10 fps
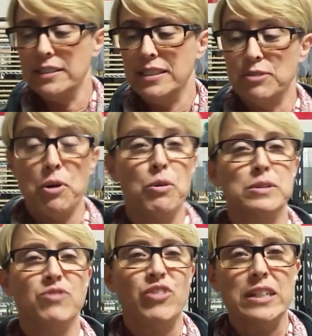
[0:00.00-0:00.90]
in
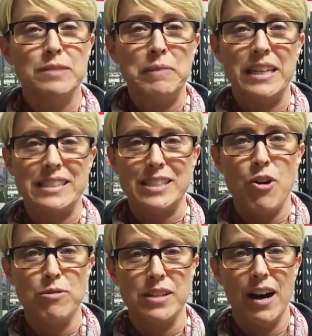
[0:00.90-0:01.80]
Roseville,
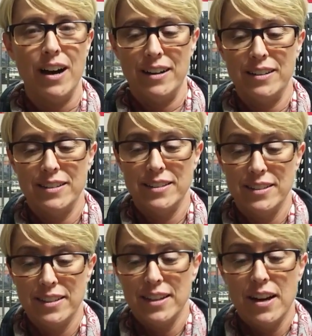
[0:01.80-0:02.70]
Minnesota,
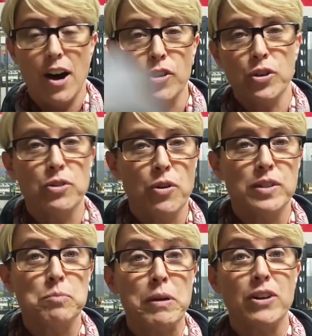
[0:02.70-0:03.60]
also
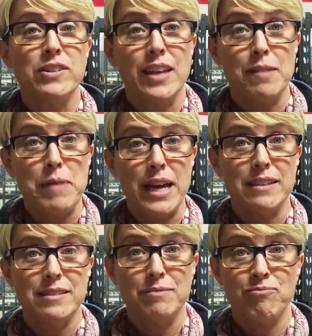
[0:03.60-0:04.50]
known as Paris
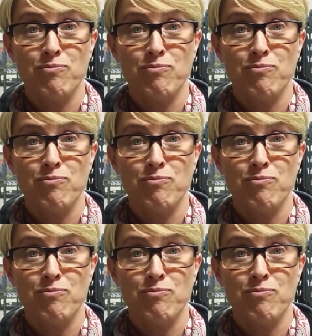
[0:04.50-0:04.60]
handbags.